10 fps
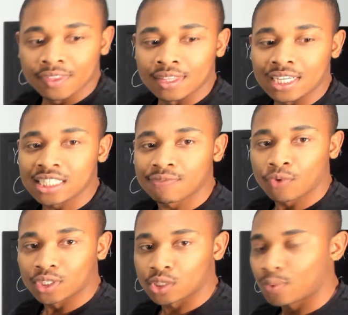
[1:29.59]
These
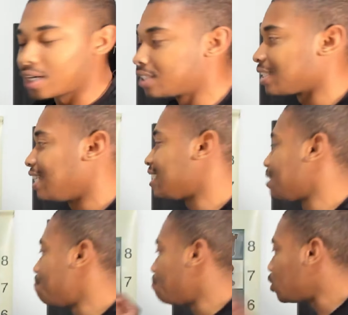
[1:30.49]
four squares is
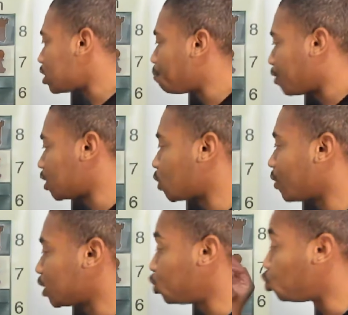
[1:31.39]
the most important
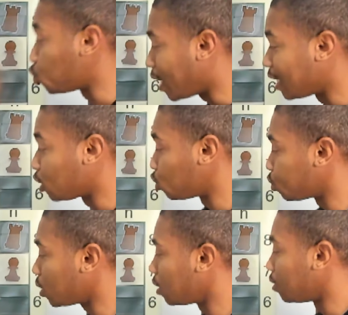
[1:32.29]
squares to try to
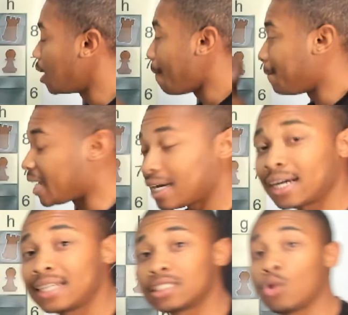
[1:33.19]
control
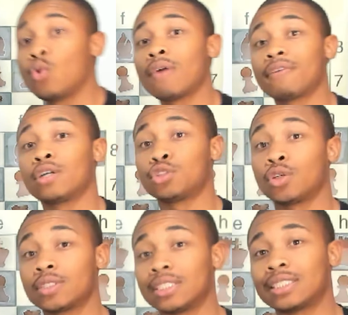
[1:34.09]
because whoever
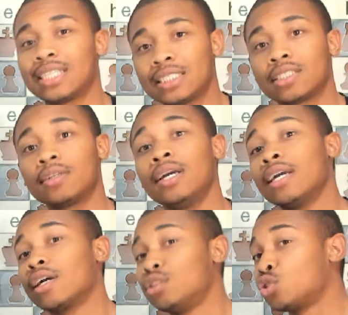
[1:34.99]
controls the center
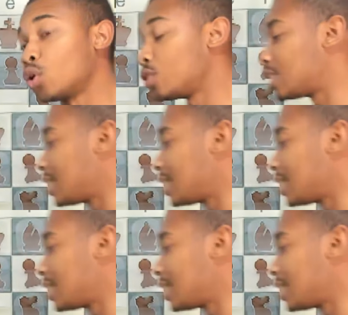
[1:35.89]
controls the